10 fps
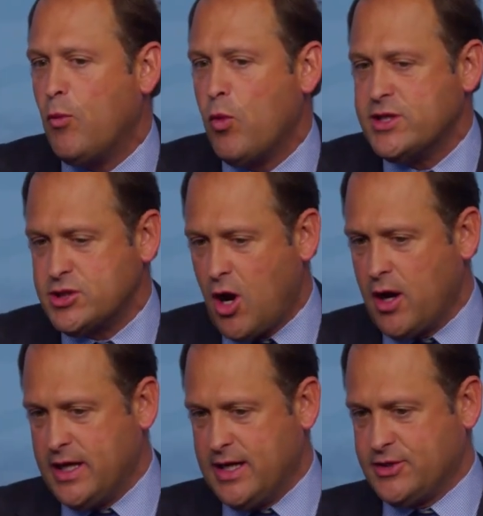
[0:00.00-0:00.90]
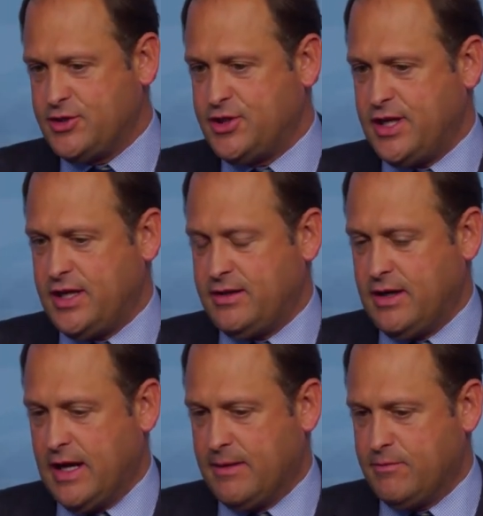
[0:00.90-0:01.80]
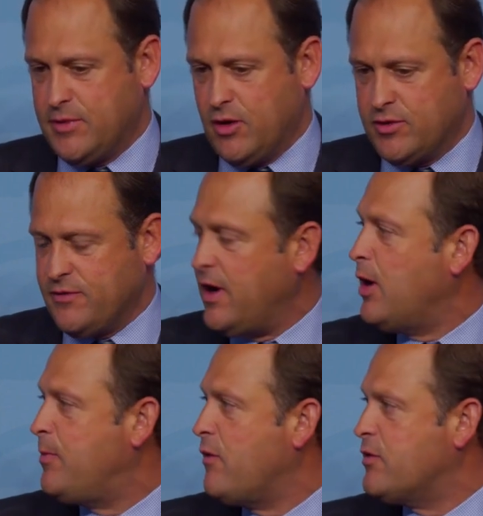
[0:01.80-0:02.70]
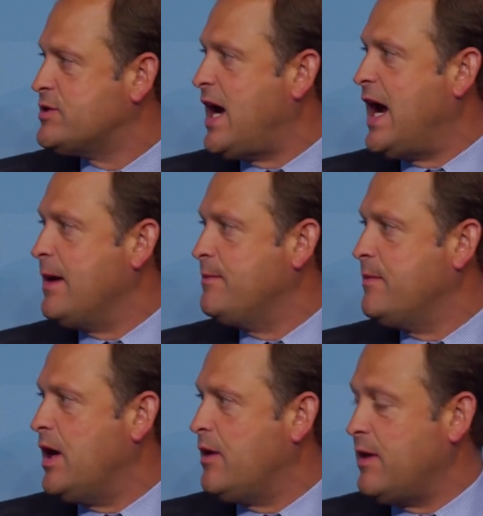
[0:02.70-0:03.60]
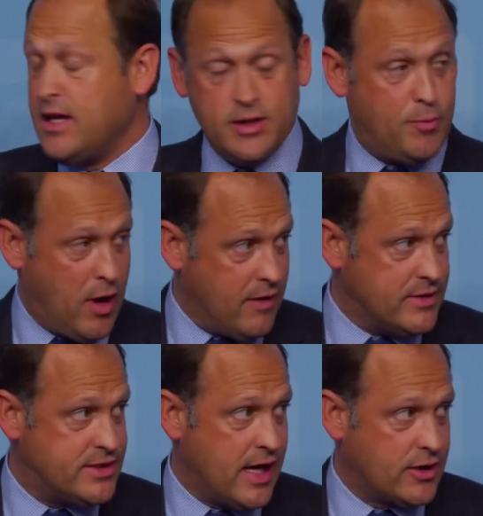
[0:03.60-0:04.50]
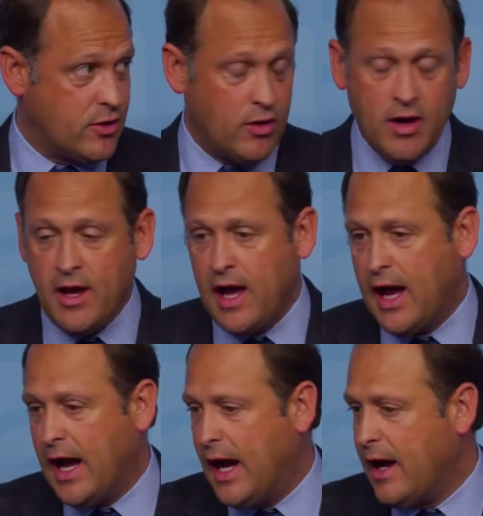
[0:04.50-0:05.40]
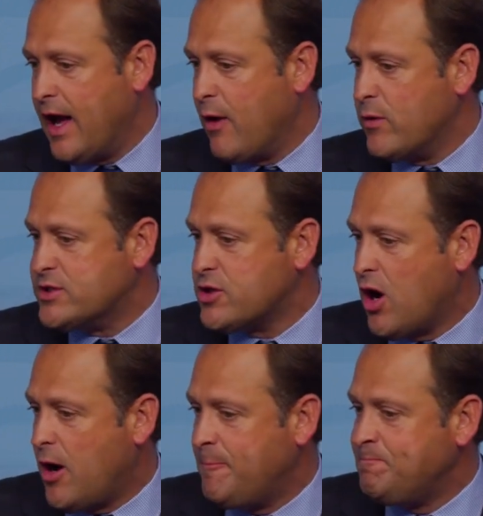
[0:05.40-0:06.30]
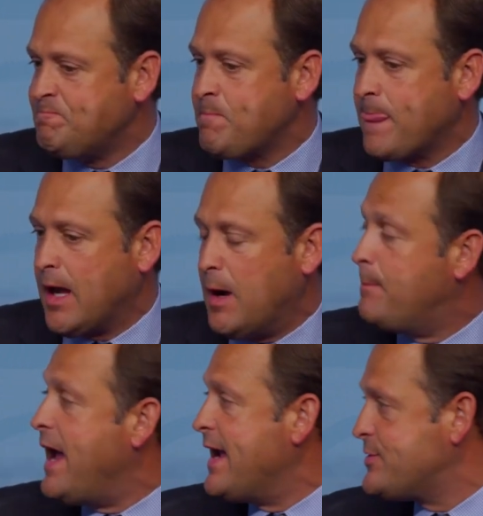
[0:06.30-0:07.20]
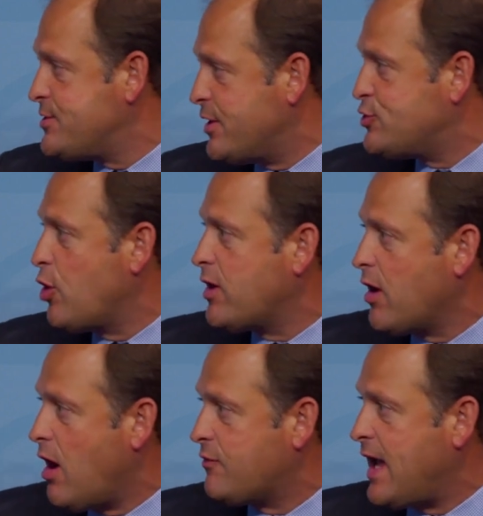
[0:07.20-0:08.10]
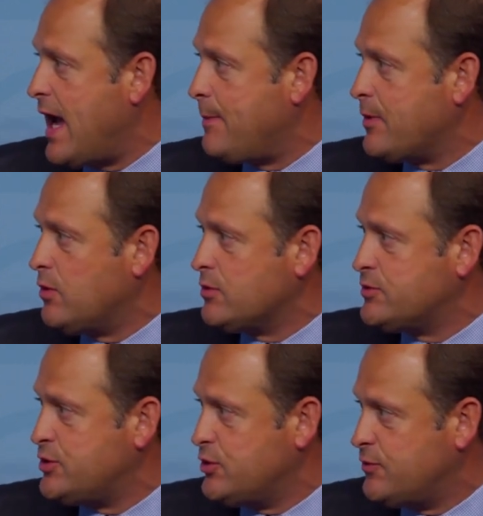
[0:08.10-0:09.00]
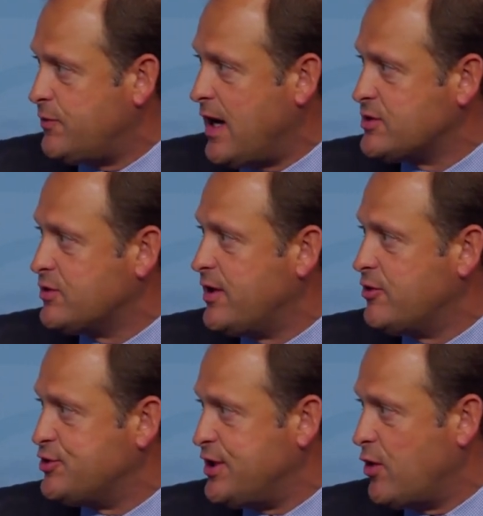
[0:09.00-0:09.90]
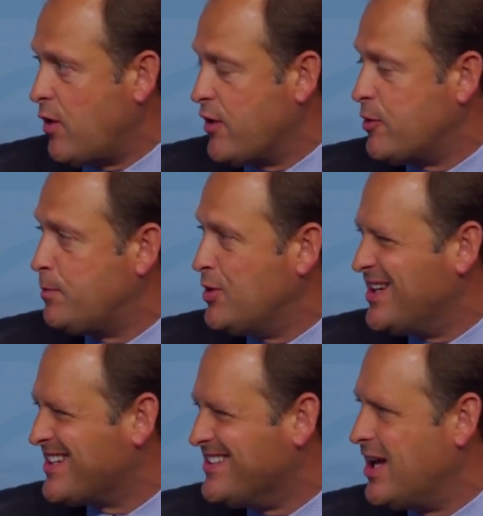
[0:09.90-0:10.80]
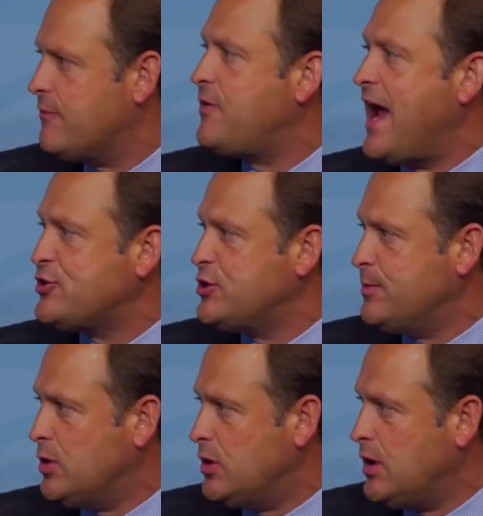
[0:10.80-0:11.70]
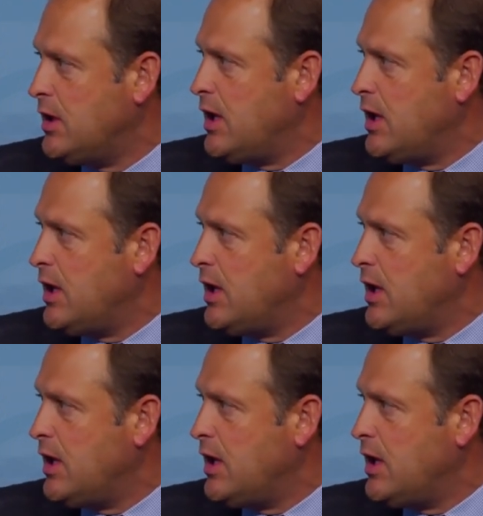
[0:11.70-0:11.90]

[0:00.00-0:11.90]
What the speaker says: We saw ESG develop over time in the private sector, and we saw banks choking off capital to fossil energy or other politically unfashionable